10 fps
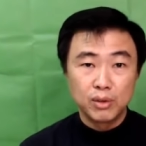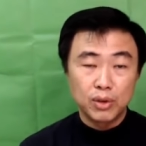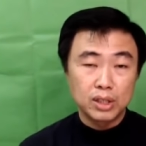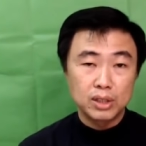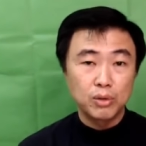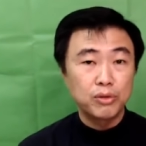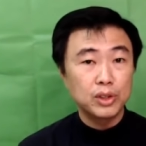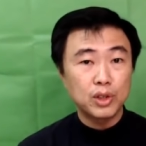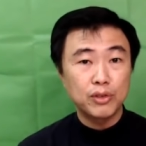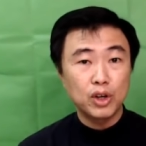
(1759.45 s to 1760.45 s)
right? So
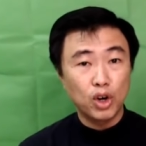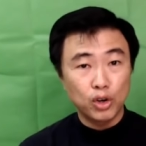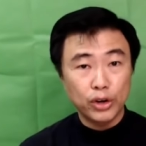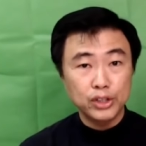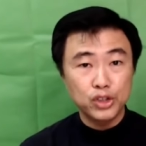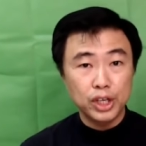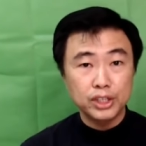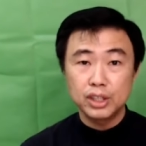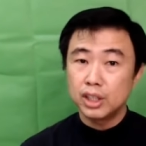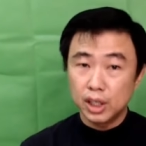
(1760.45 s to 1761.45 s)
first of all,
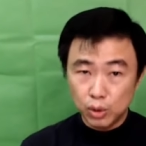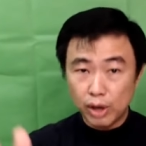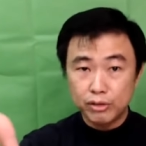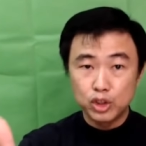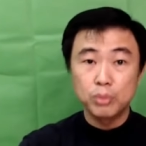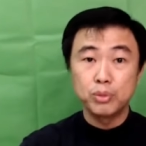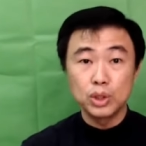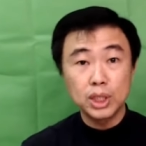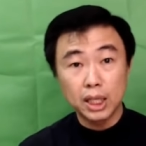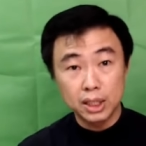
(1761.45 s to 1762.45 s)
congratulations that you have a job to
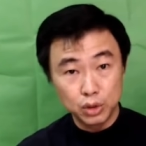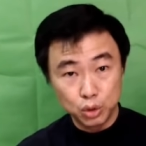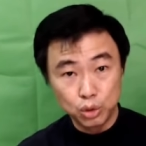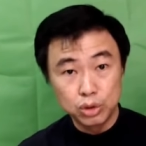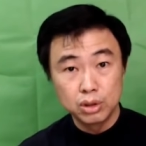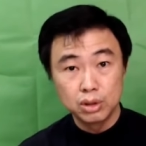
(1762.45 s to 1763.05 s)
start in June,